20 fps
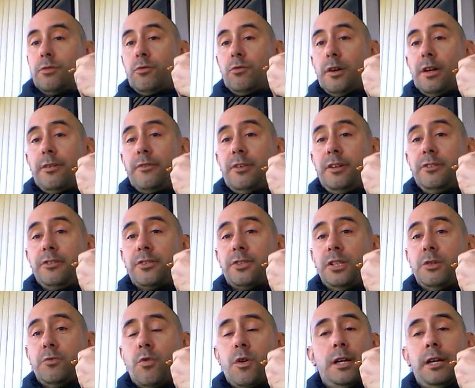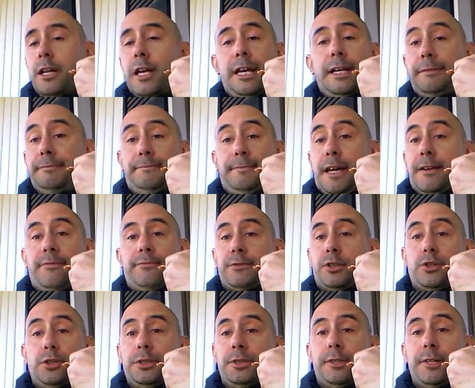Whatever it is she wanted, I,
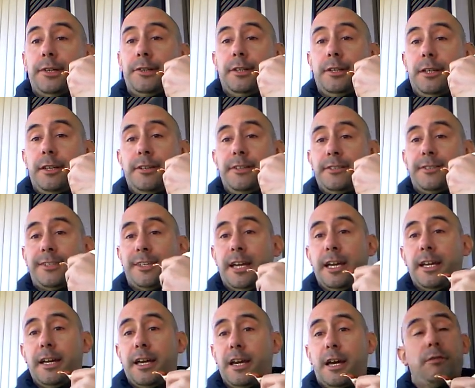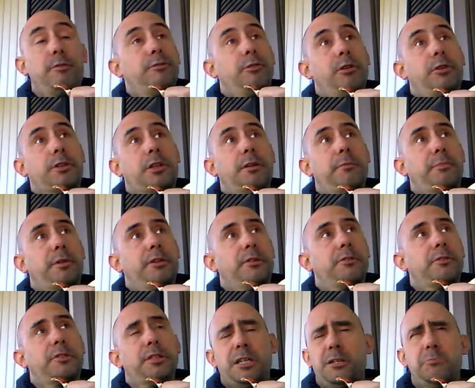couldn't tell you to this day. I would looked up
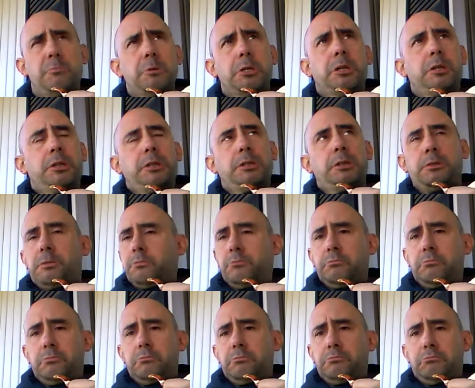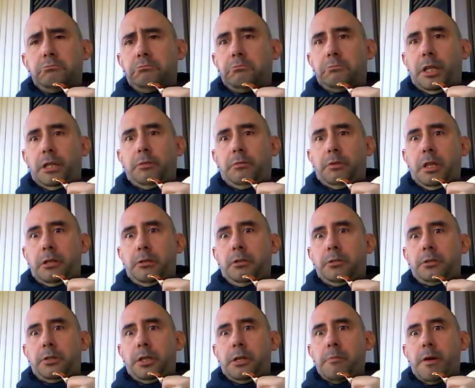there and said, that,
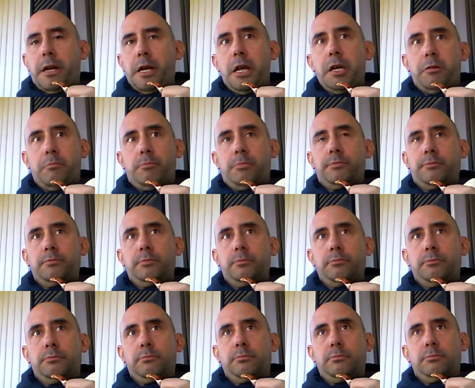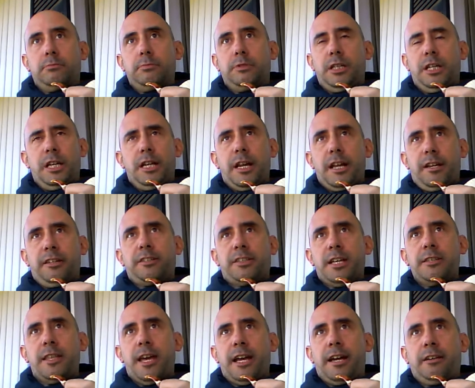that looks like my name. And I
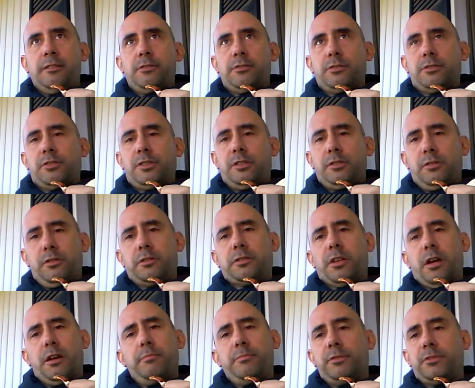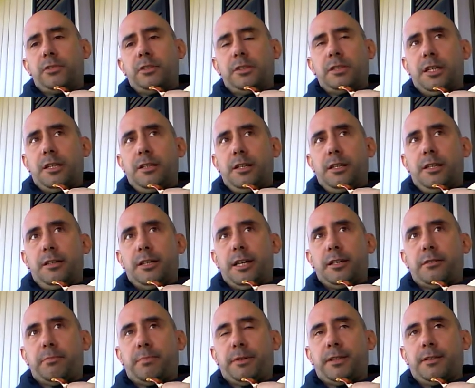said that, and she looked up and she said, uh,
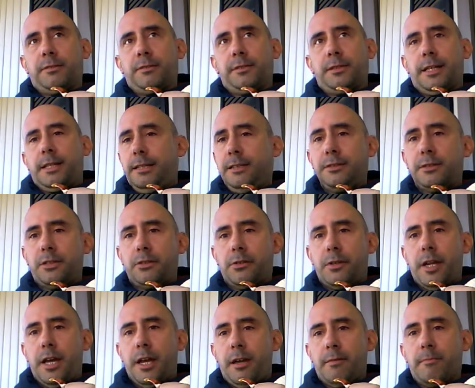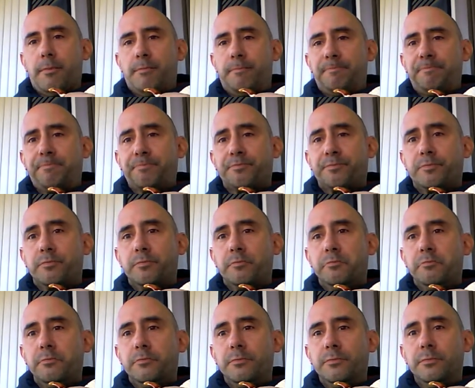That's because that is your name.
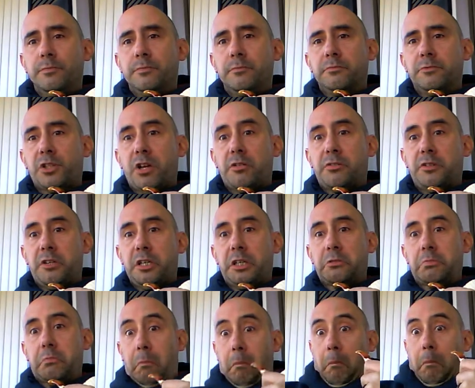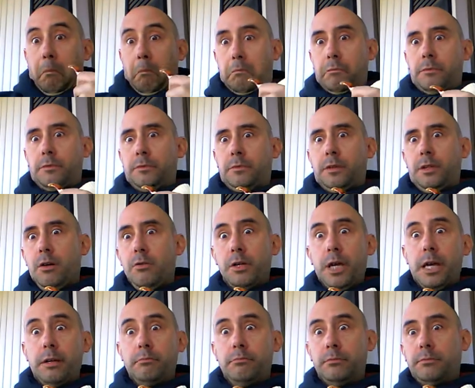So I was like,
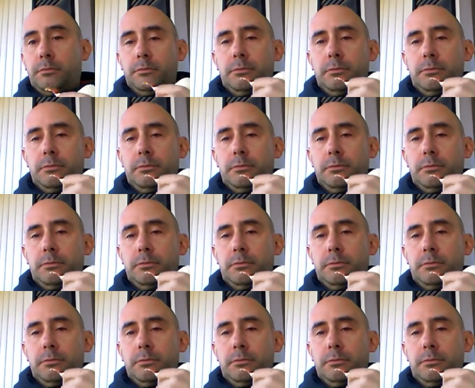Okay